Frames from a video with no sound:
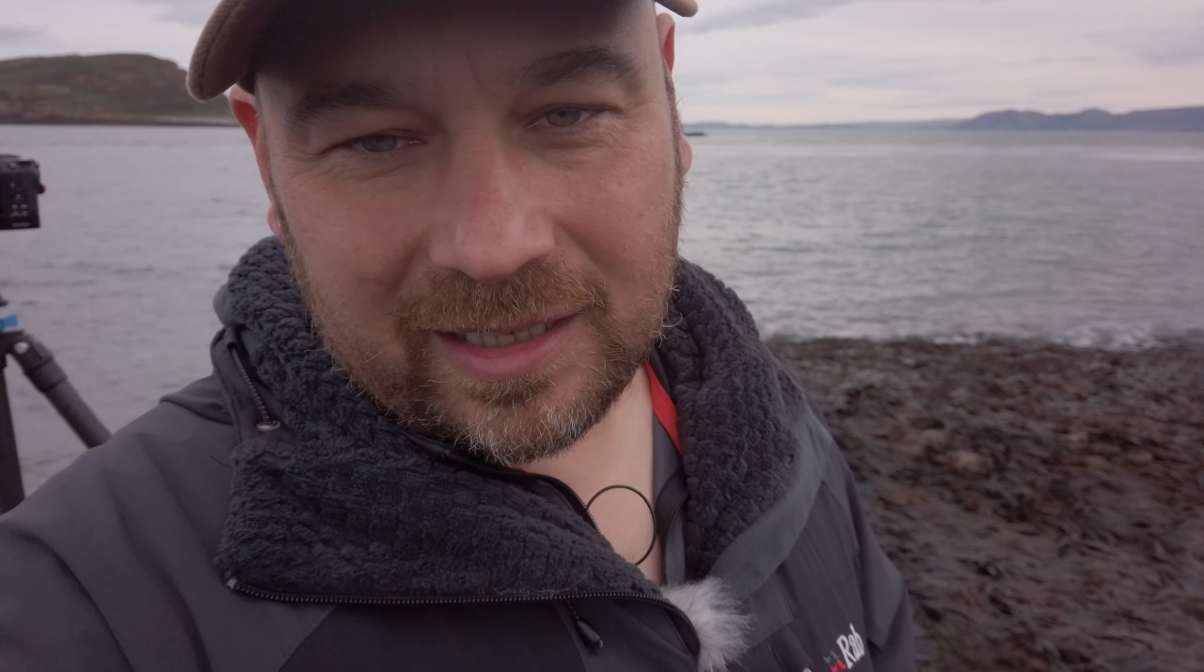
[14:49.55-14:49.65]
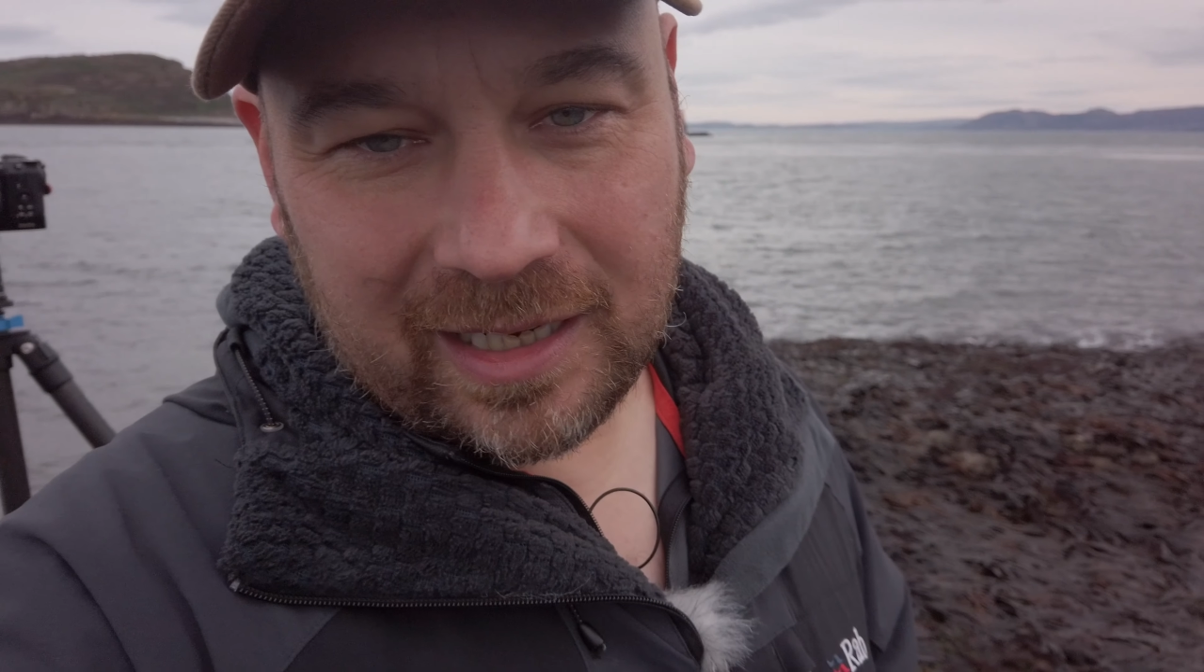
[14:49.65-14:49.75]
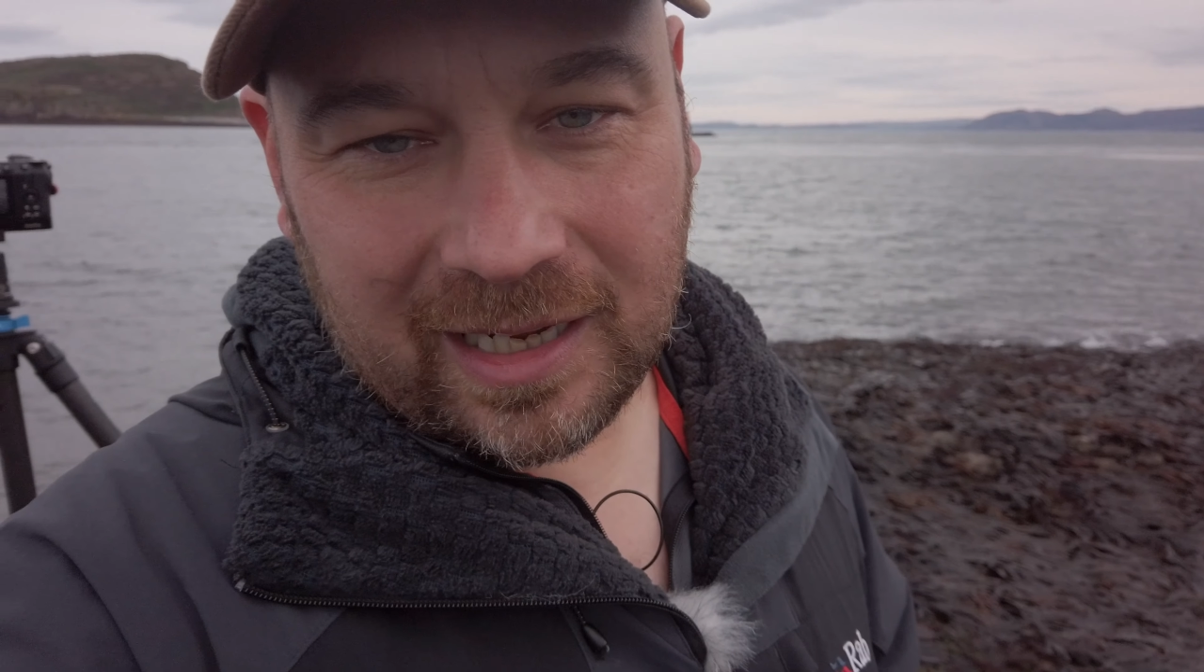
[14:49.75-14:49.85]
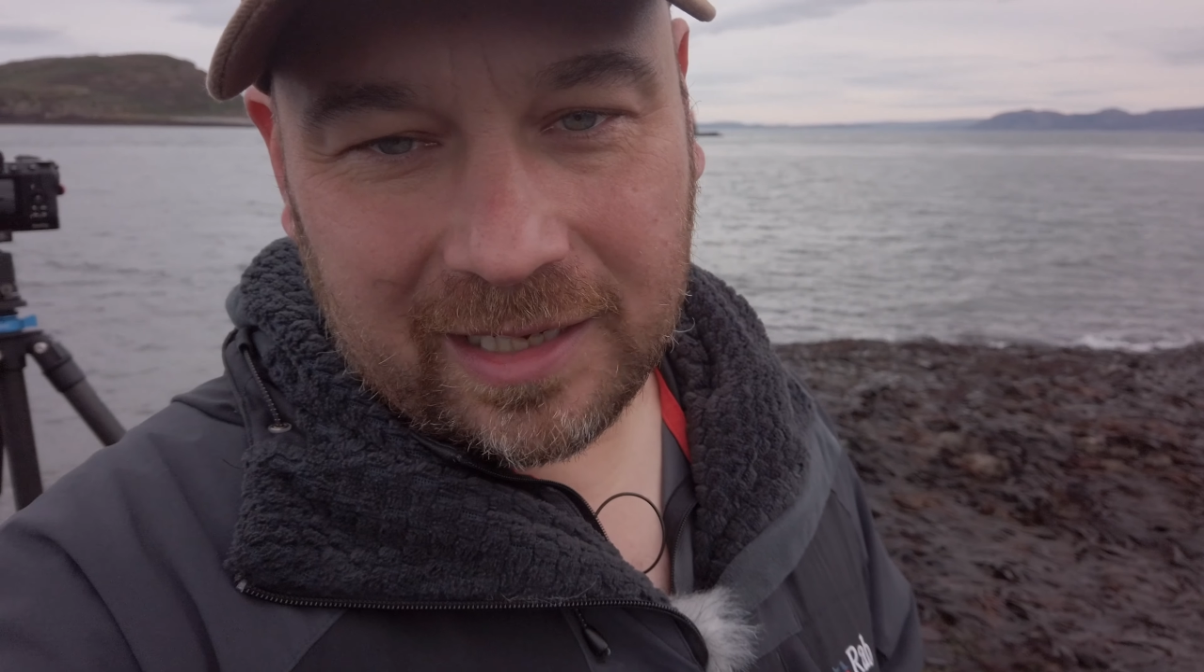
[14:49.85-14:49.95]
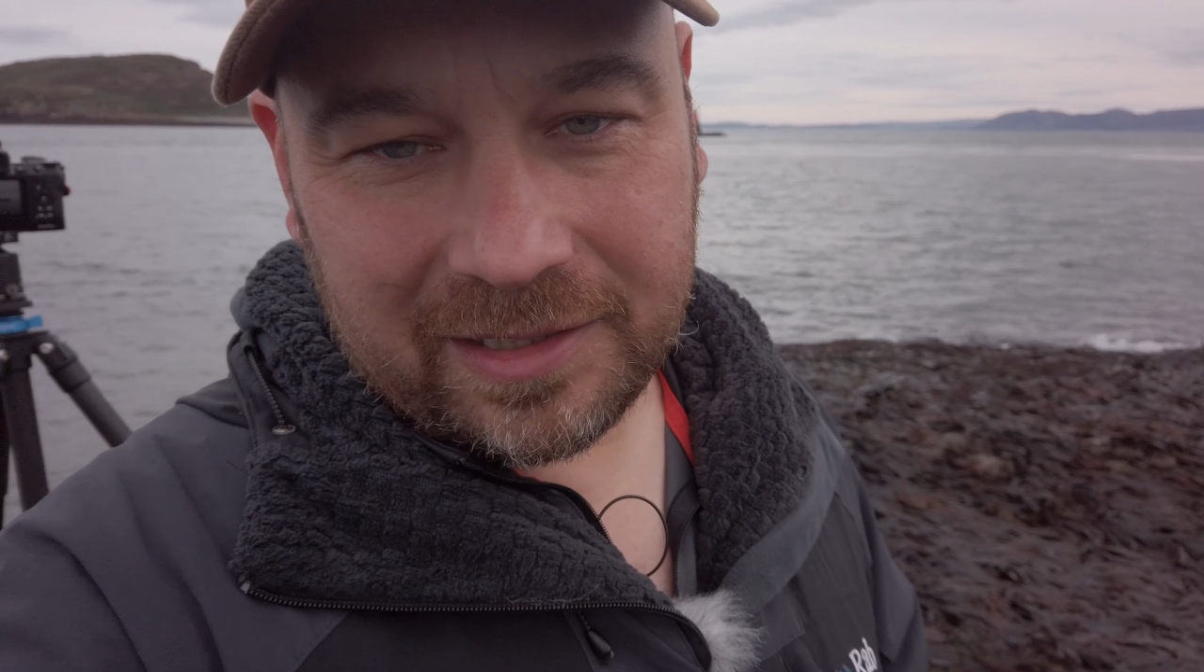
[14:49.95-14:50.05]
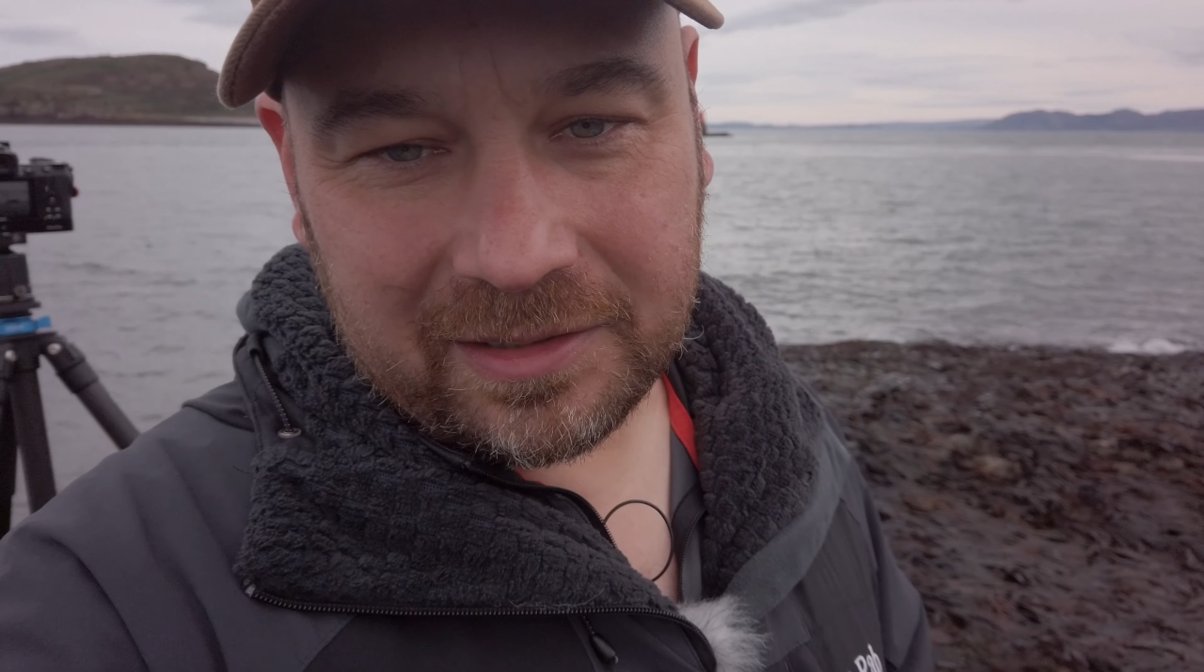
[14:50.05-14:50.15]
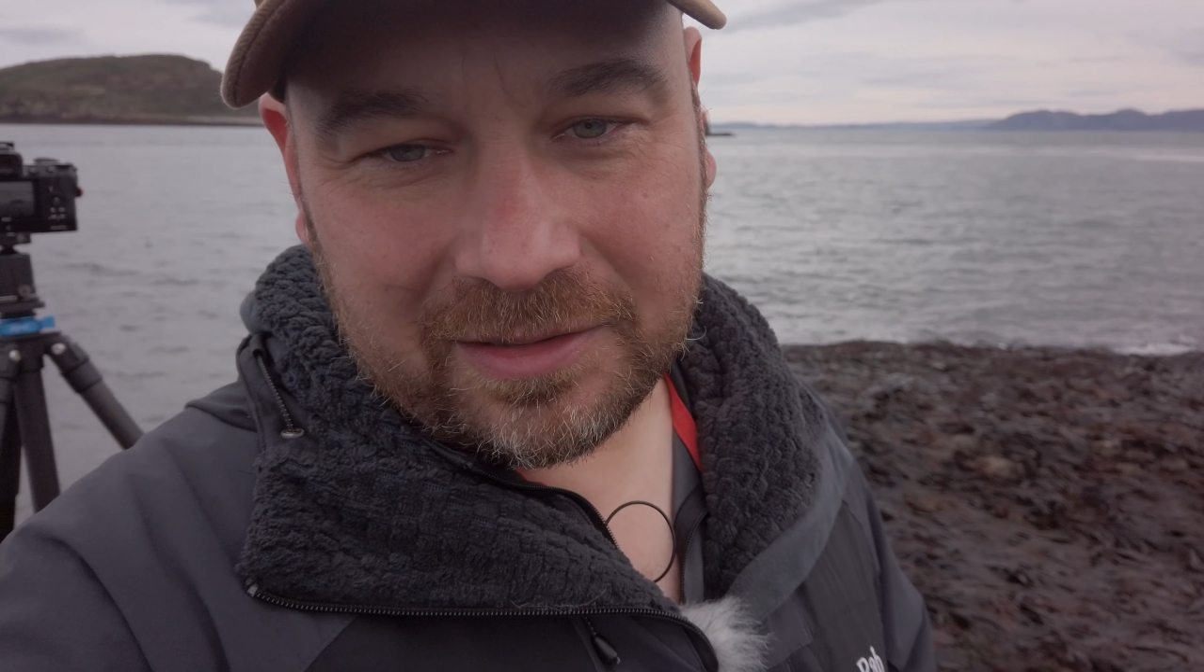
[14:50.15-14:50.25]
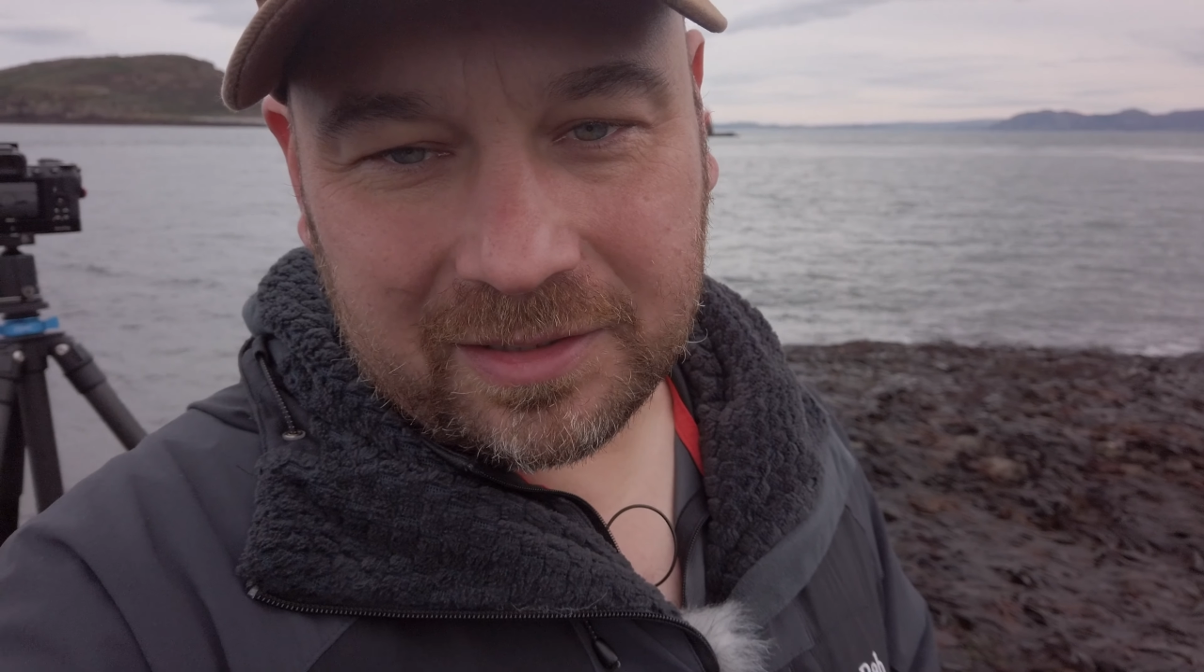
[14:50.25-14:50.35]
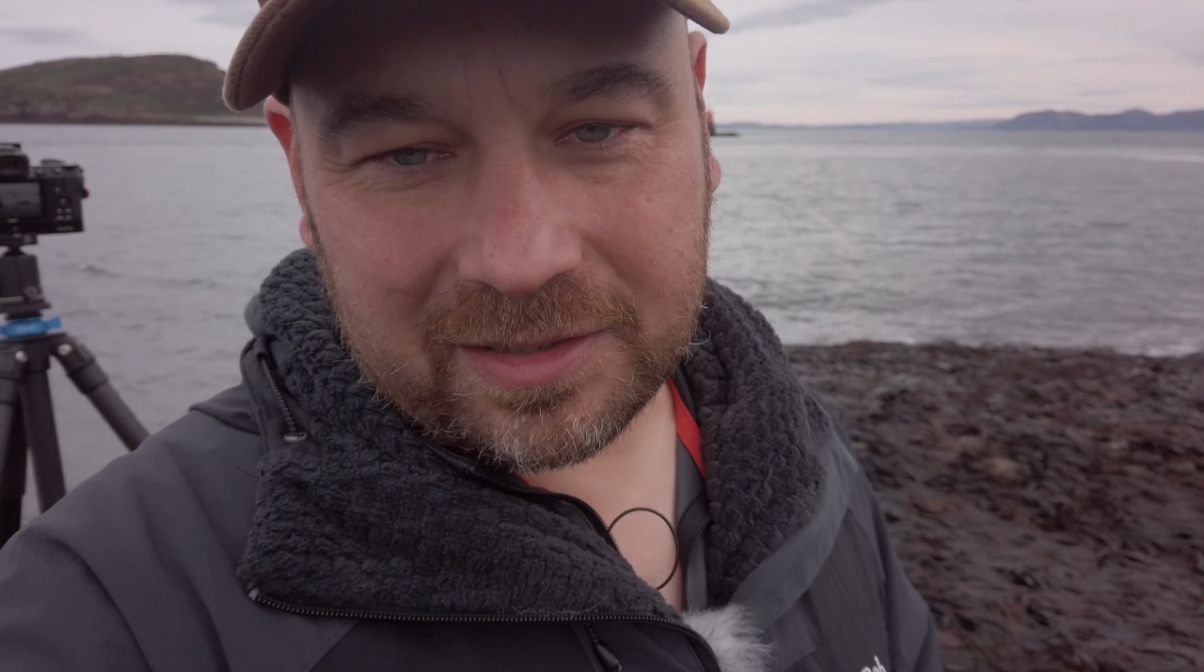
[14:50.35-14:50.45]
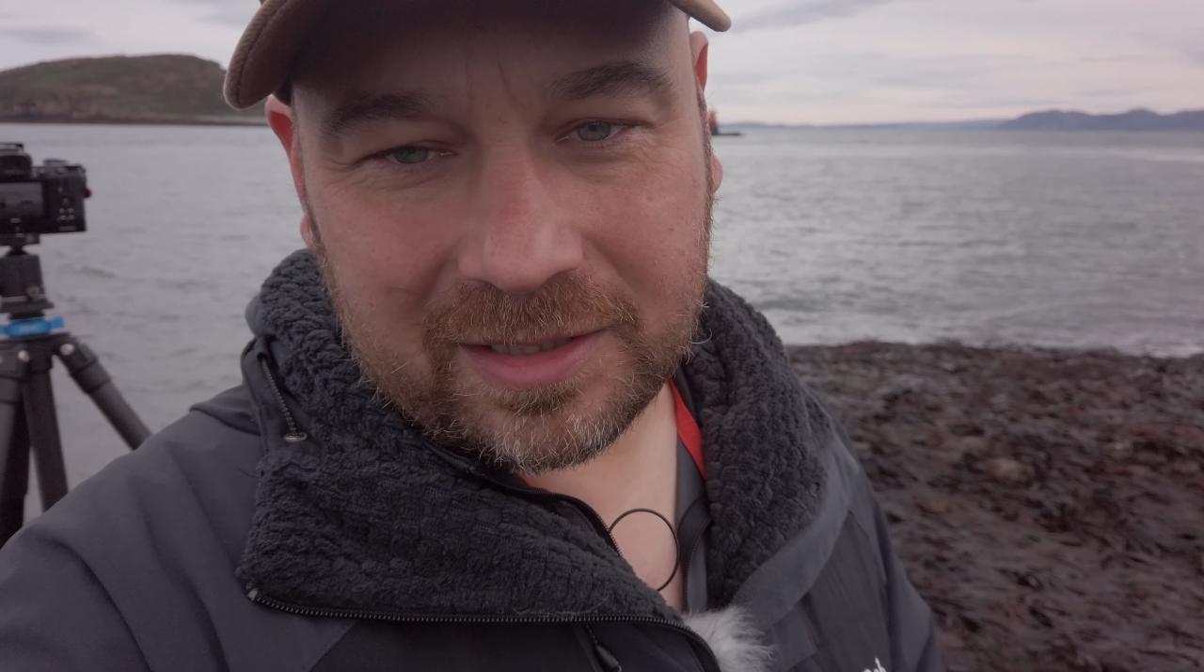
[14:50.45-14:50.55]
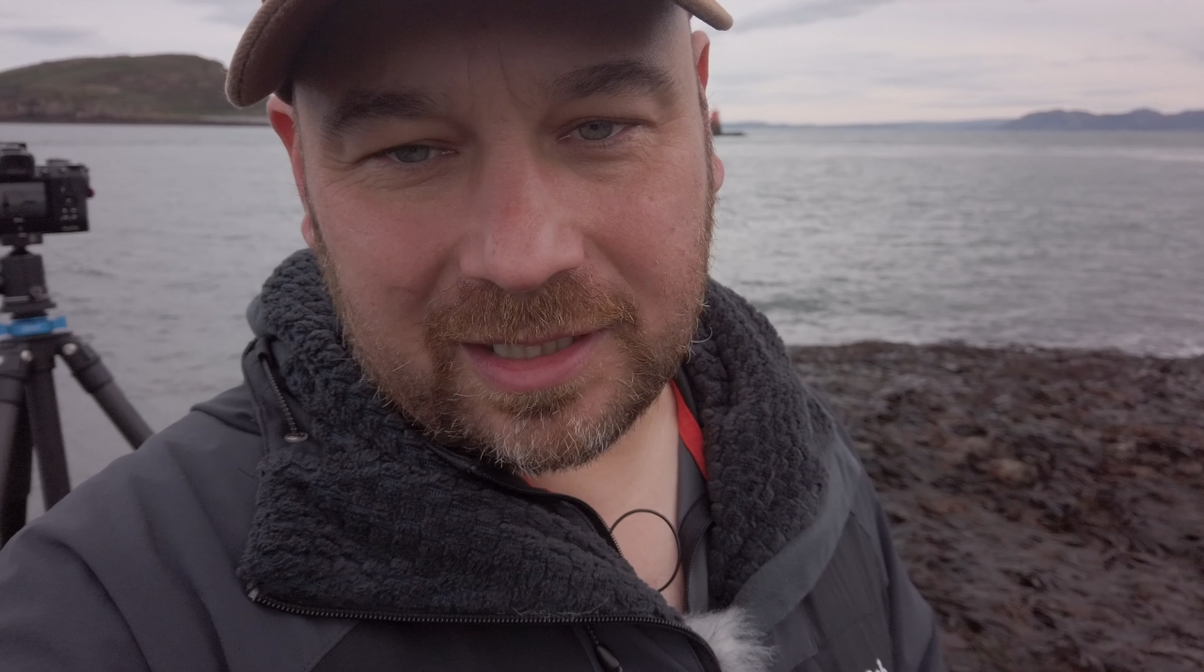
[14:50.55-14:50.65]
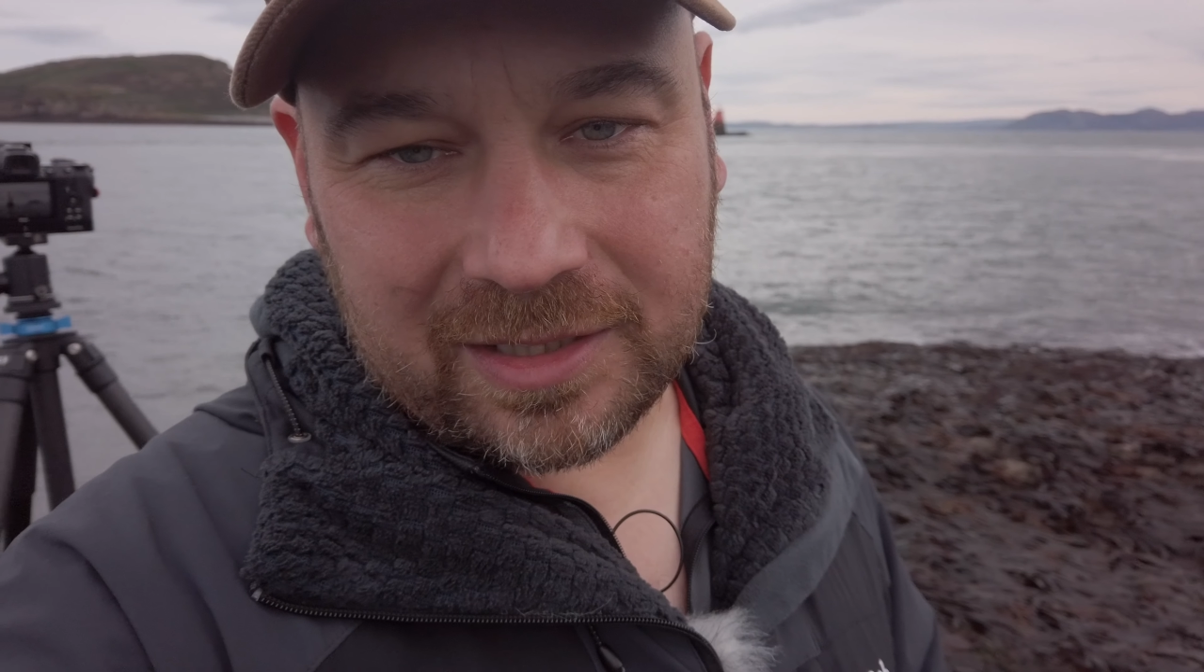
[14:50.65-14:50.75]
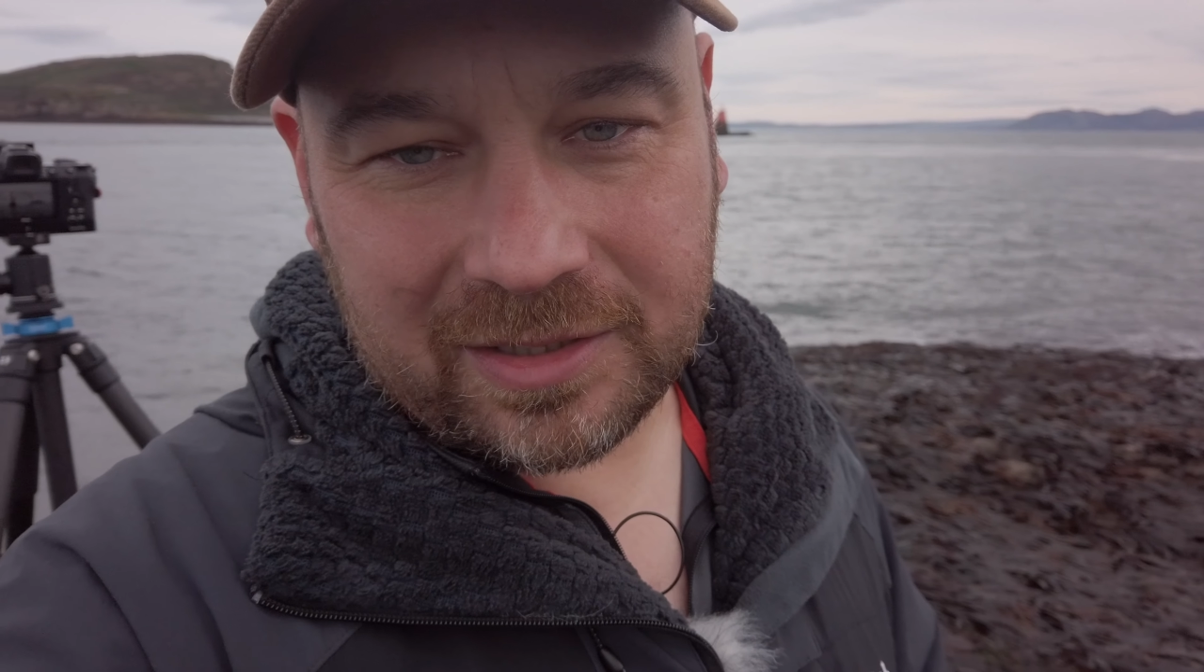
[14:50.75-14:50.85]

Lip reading: you can just